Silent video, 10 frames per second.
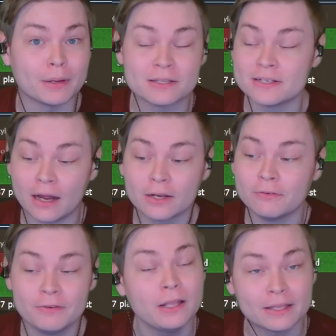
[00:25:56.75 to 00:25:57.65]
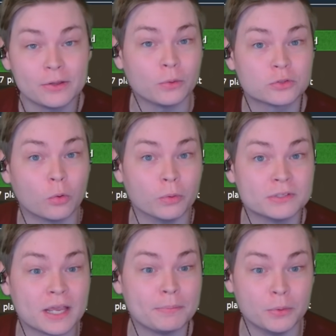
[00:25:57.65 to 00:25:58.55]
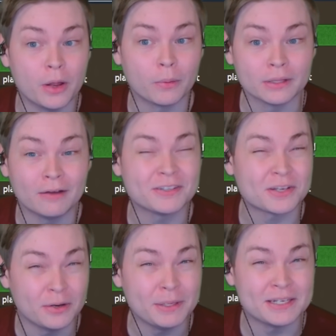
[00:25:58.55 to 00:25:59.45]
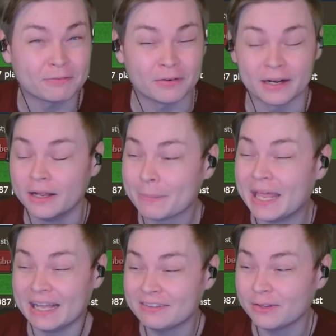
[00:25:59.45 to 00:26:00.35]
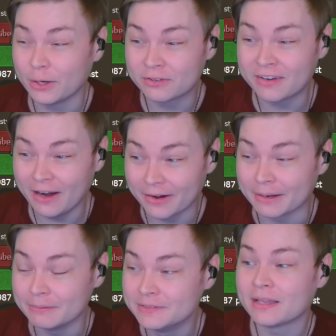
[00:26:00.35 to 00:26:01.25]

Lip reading: It's not going to feel like the old school RuneScape you know and love. It's going to be different. And that's a little scary.